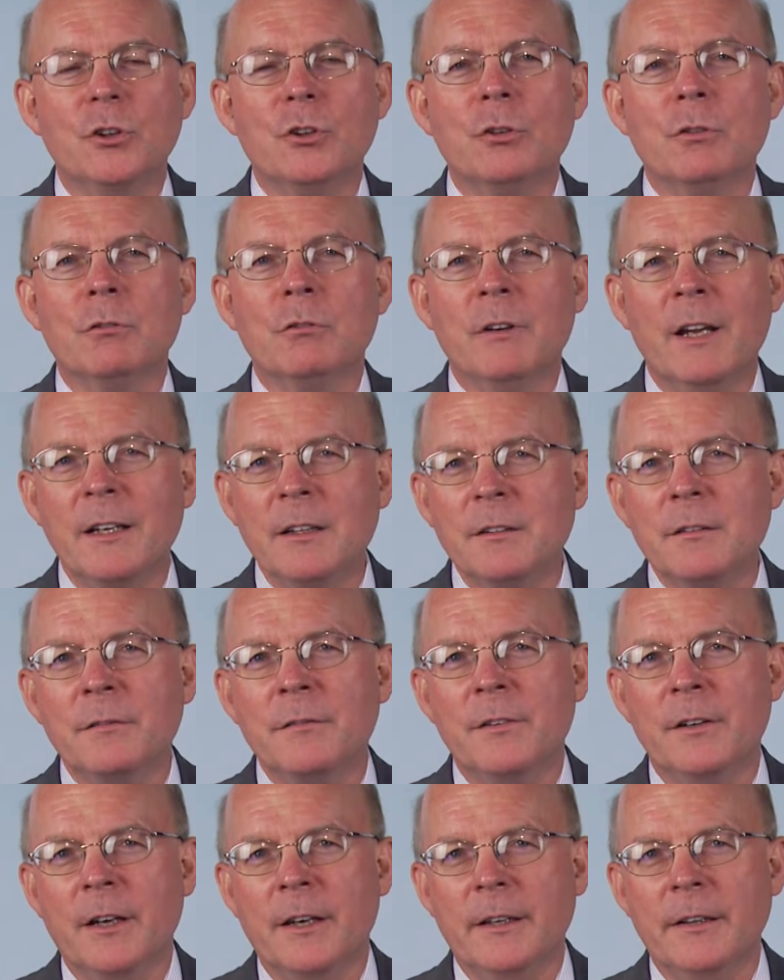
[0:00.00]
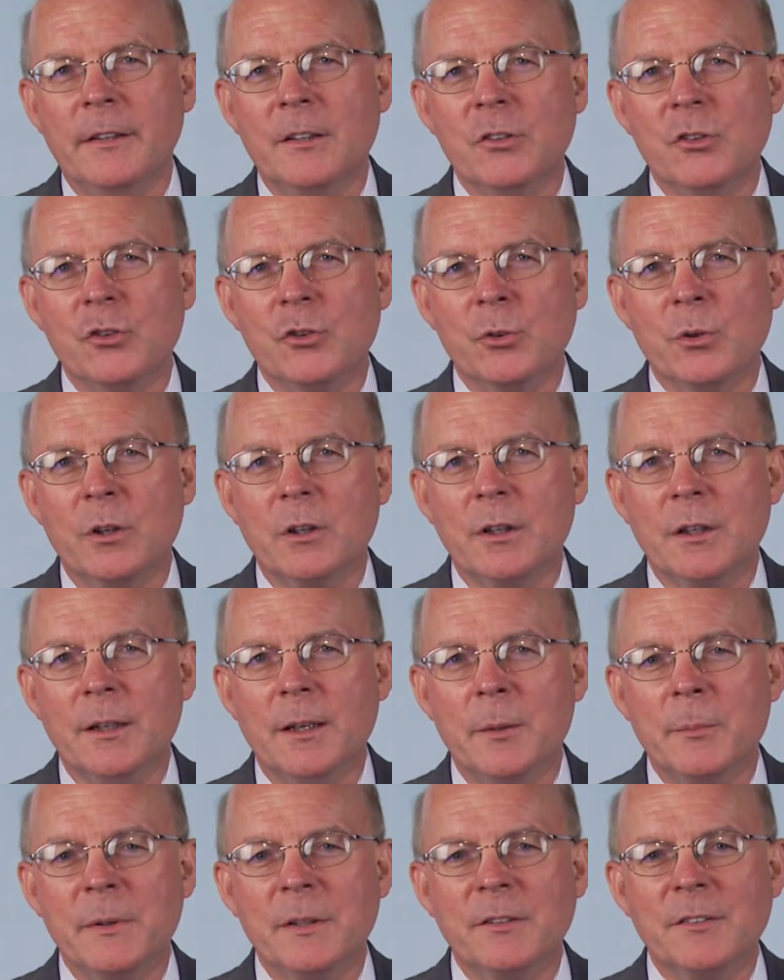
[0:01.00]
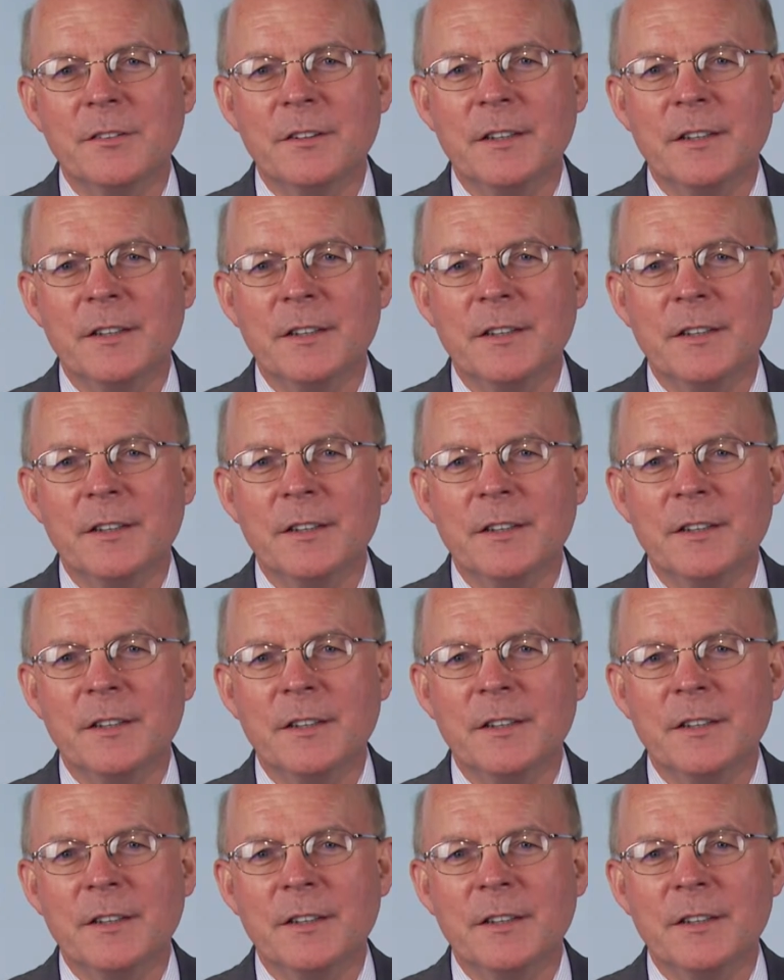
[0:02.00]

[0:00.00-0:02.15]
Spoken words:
to rectify these shortcomings